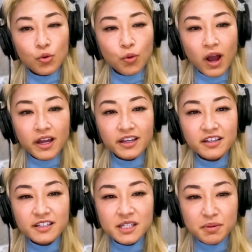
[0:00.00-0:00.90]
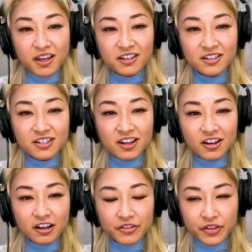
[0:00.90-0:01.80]
Why spend
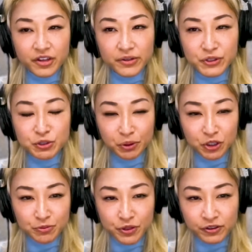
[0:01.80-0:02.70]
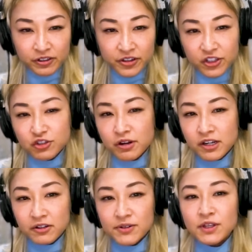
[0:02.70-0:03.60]
on the supercomputer and the
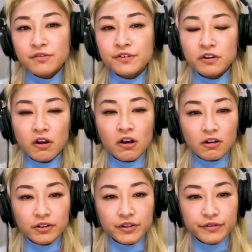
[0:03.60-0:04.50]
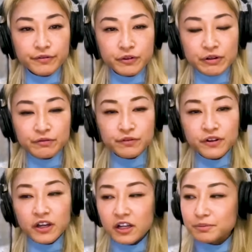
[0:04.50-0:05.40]
training yourself at all if you have
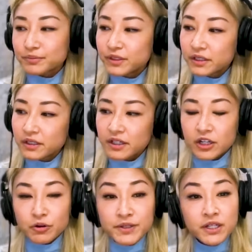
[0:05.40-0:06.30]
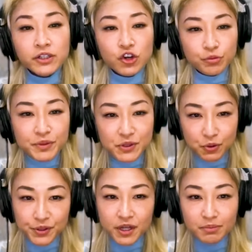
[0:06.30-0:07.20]
increasingly open
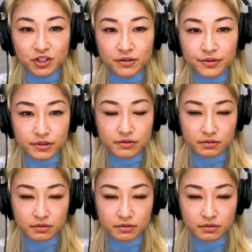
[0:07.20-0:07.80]
source options?